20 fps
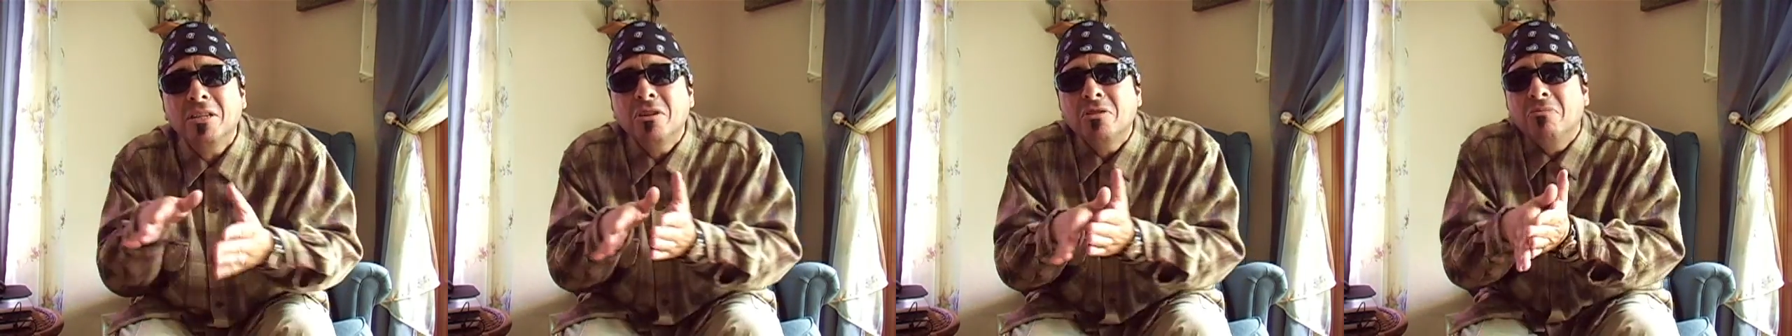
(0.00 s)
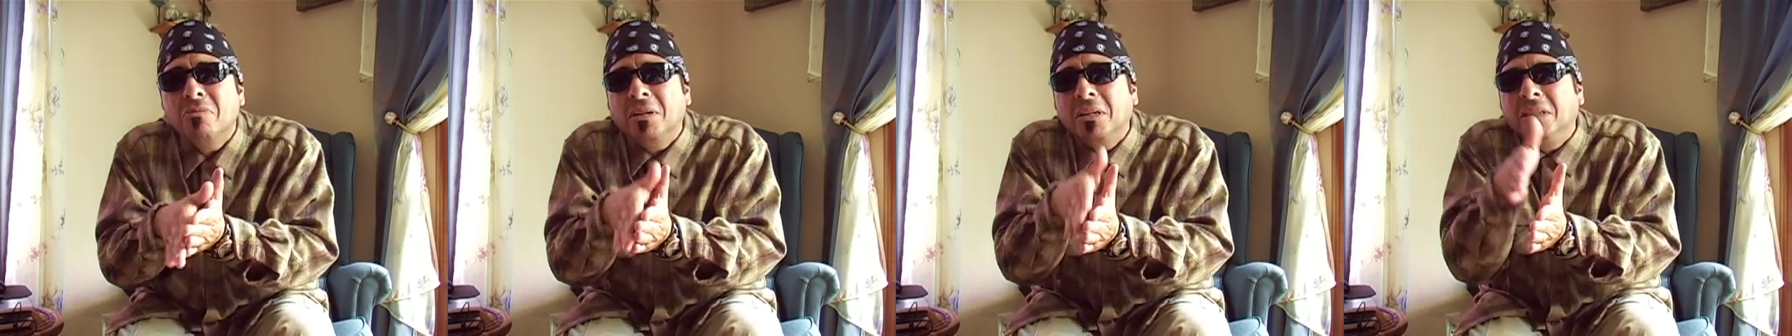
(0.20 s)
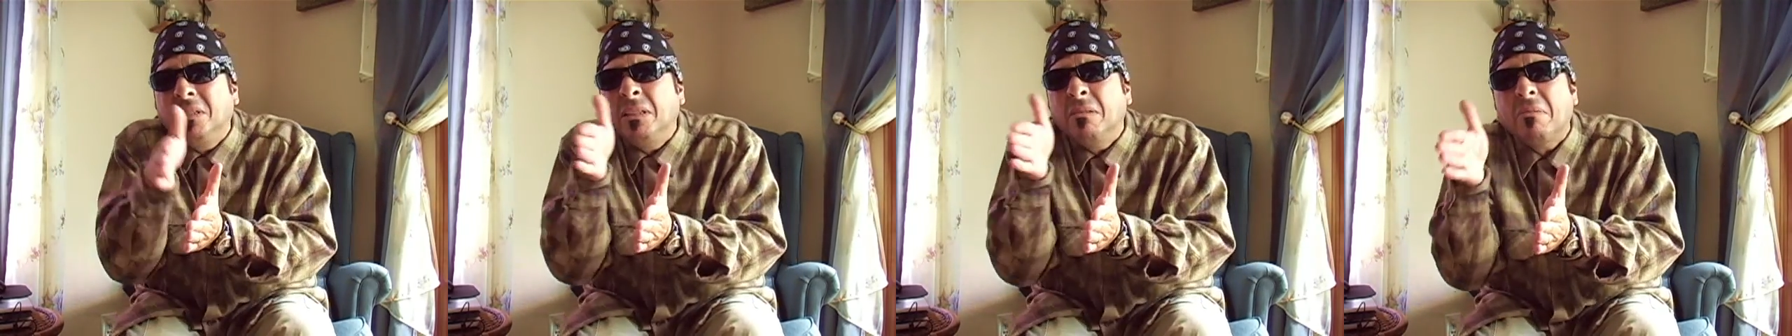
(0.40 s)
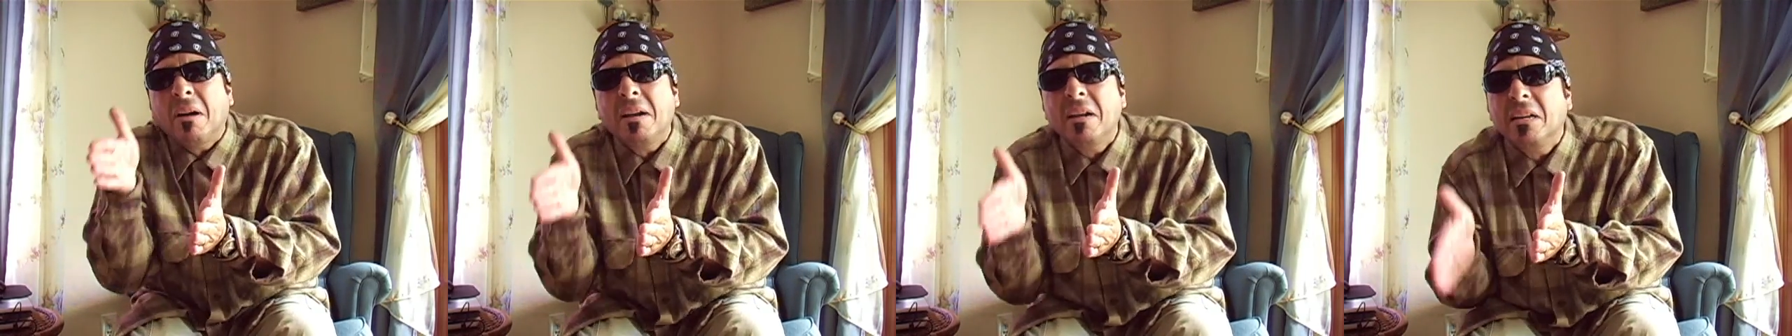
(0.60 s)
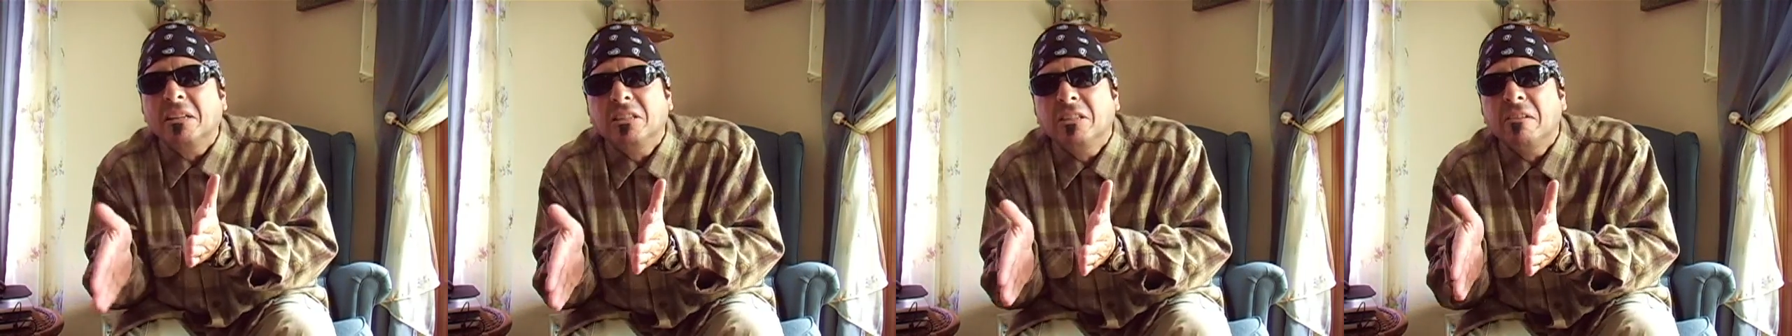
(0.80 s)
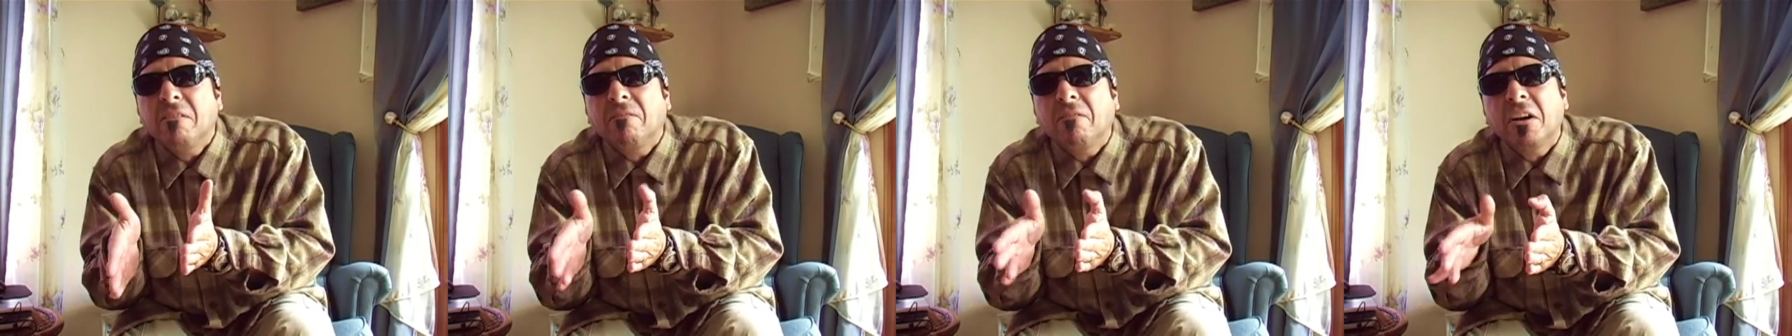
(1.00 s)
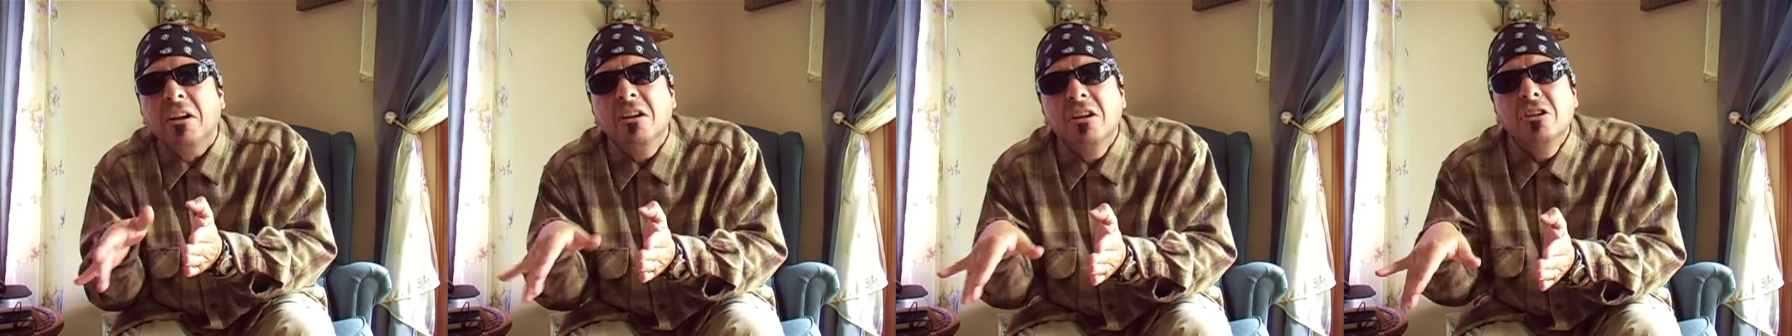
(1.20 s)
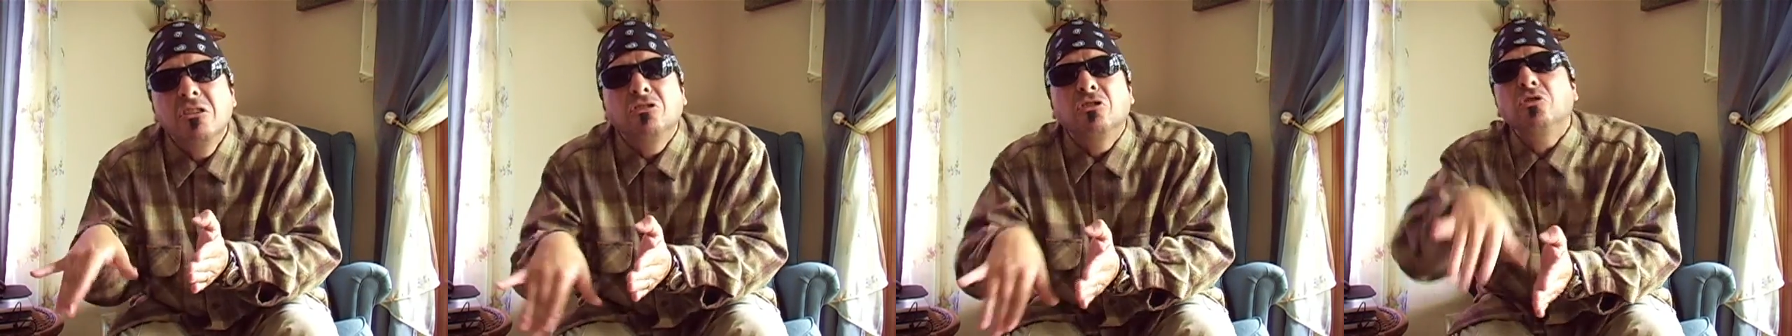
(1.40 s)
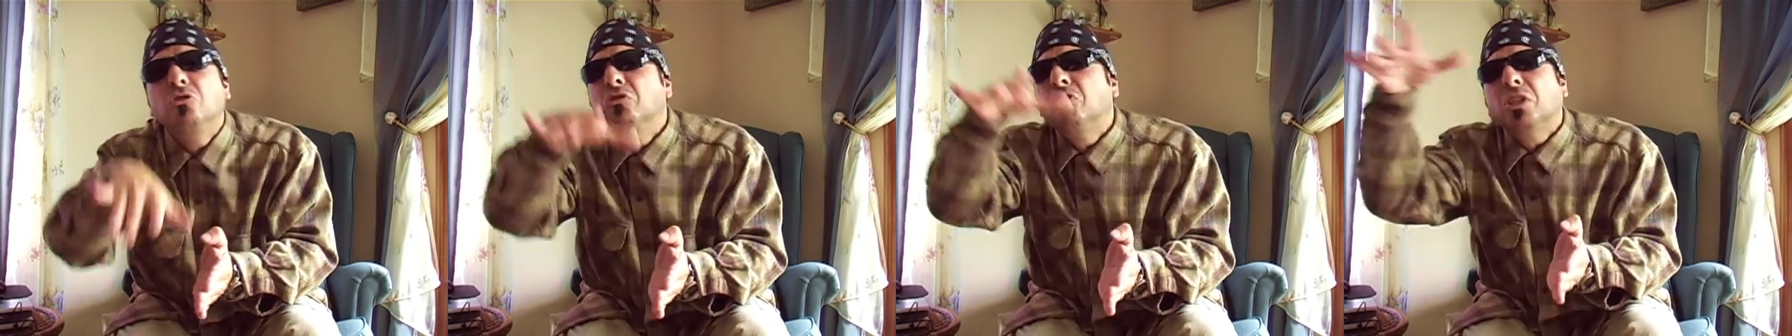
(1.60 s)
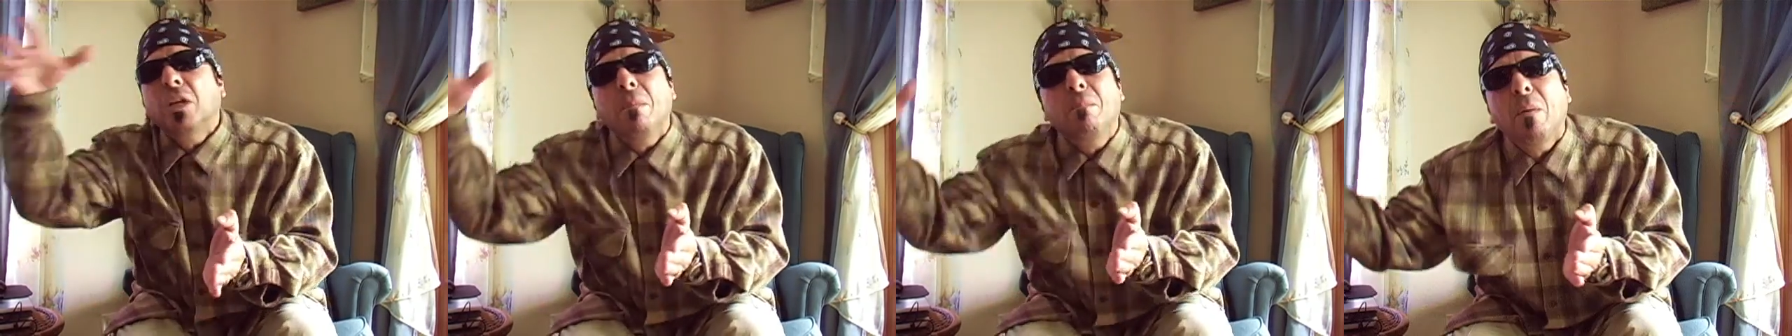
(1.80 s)
You don't want to sit right next to your friend, so you
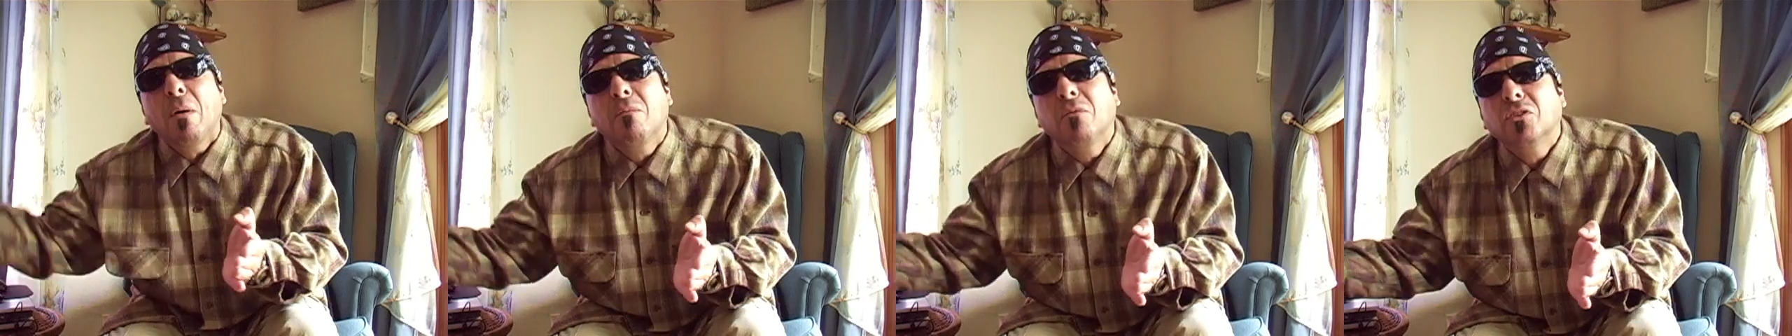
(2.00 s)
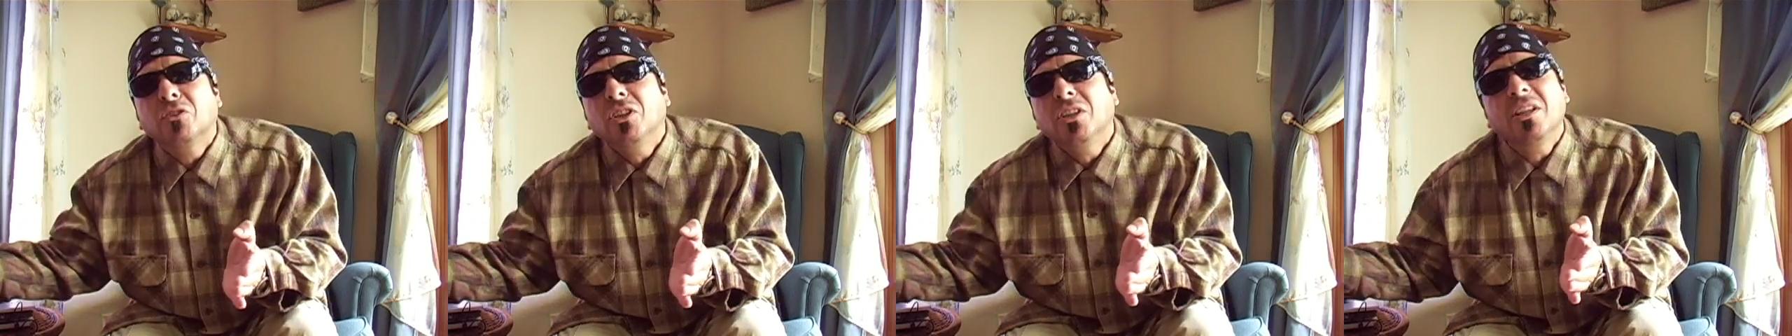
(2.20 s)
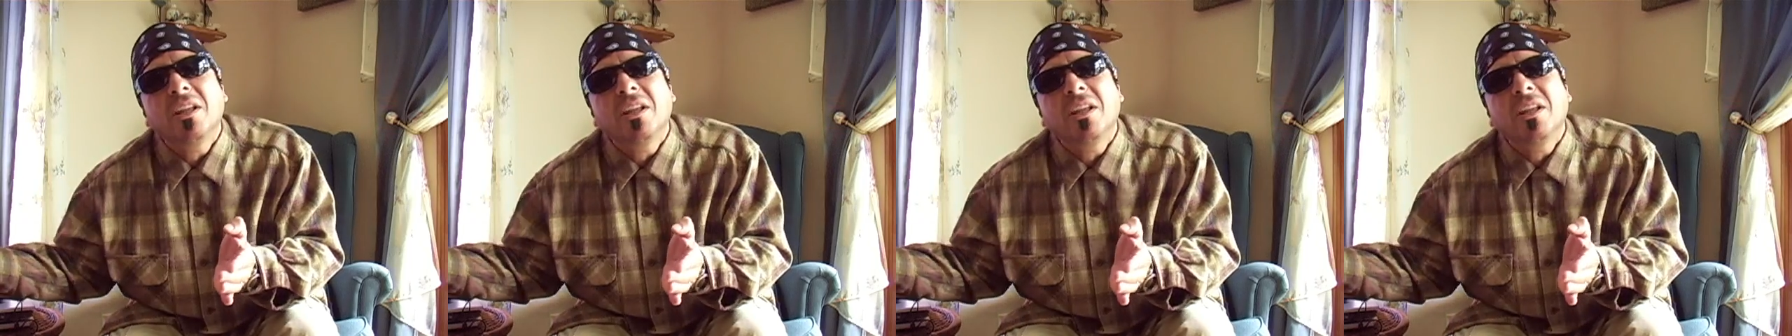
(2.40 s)
skip over to